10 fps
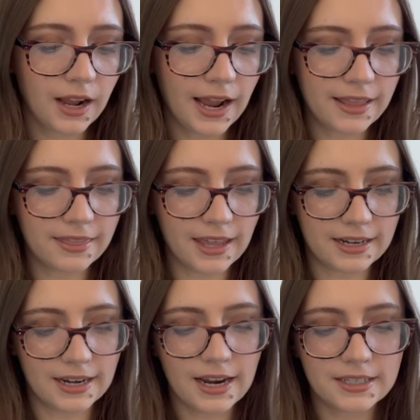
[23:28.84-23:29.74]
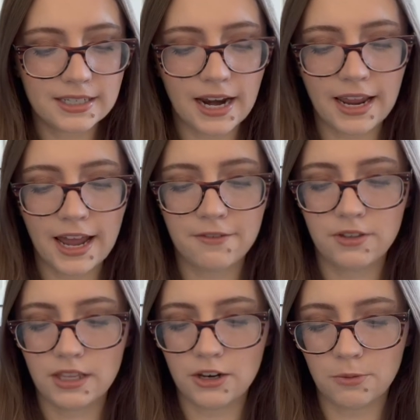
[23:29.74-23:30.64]
And then next, I
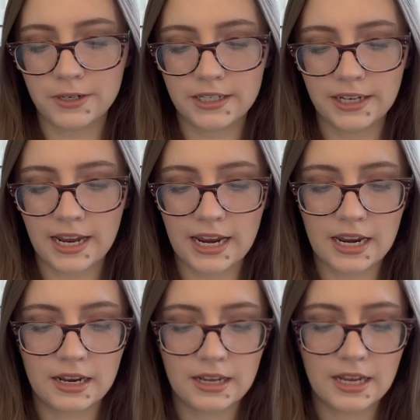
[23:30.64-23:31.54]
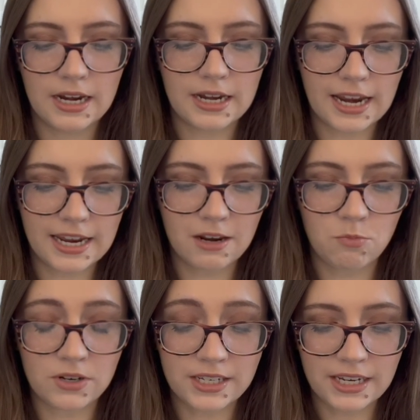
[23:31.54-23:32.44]
have the Urban Decay
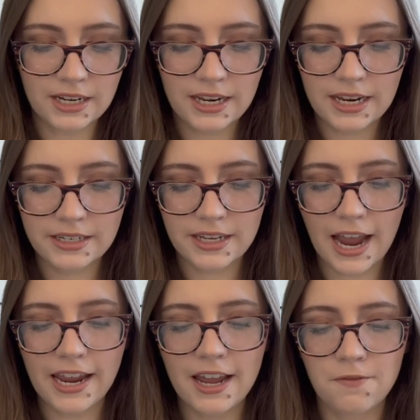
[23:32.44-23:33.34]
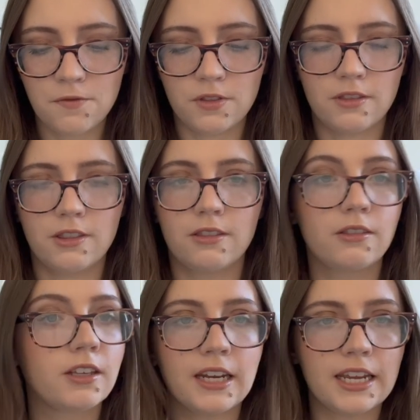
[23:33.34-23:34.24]
Naked Petite Heat. I have
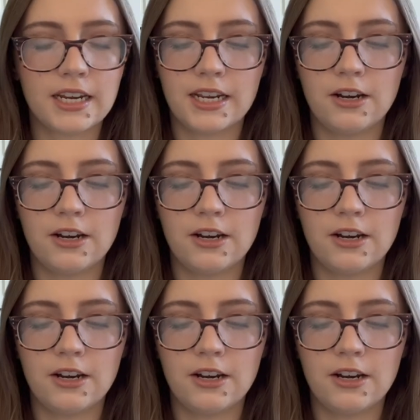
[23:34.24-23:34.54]
the Naked Heat